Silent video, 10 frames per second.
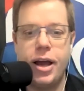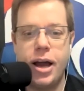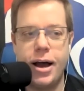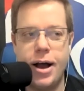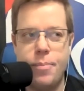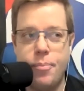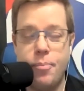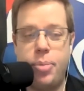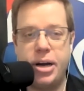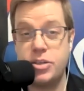
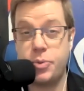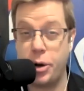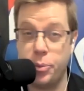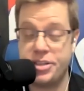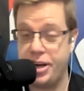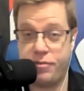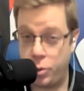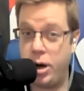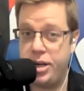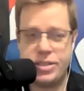But here's what I will say. If there
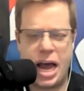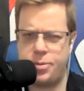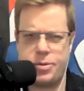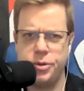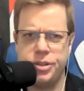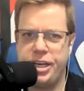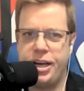was, absolutely.